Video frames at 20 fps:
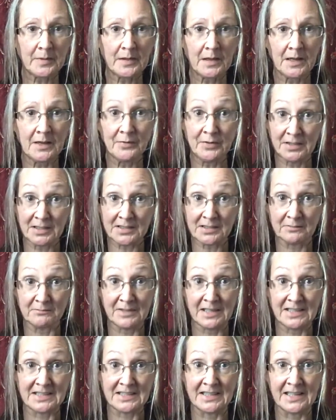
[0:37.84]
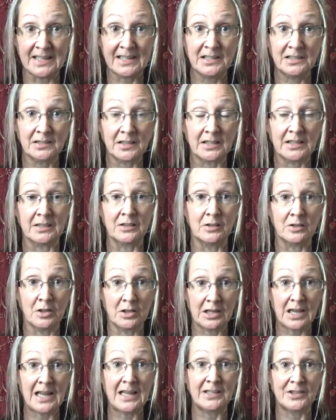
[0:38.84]
If it doesn't resonate, then you
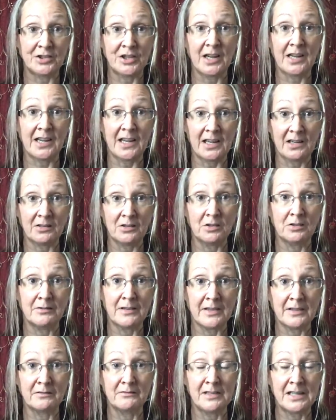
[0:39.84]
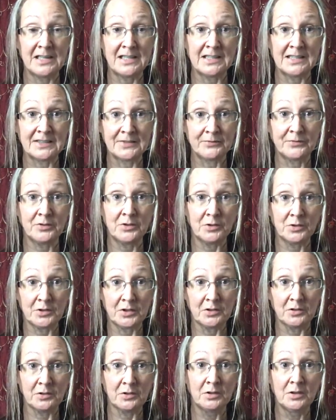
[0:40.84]
can check out your other readings for
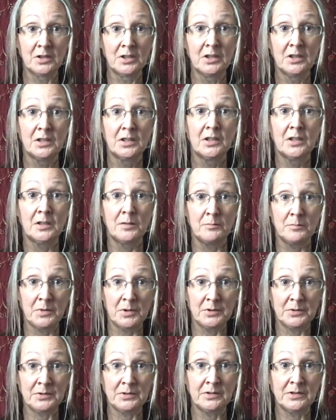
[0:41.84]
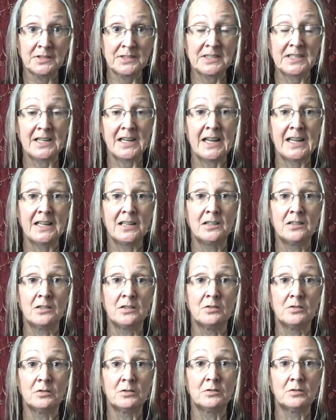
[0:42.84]
your Moon sign,
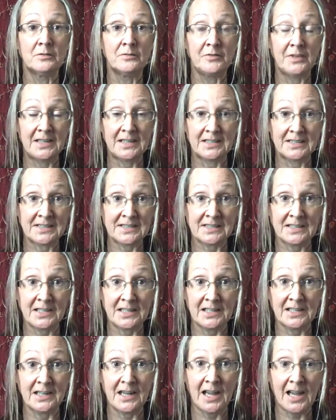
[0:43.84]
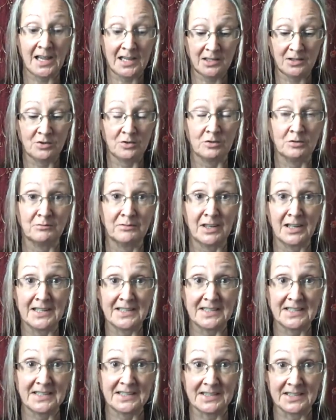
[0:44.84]
your Venus sign and your
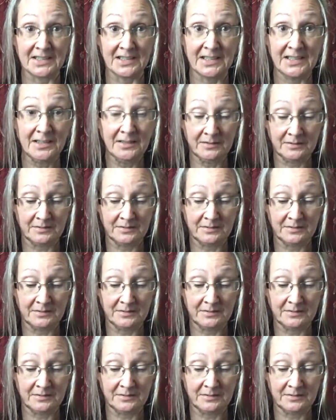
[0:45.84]
rising sign.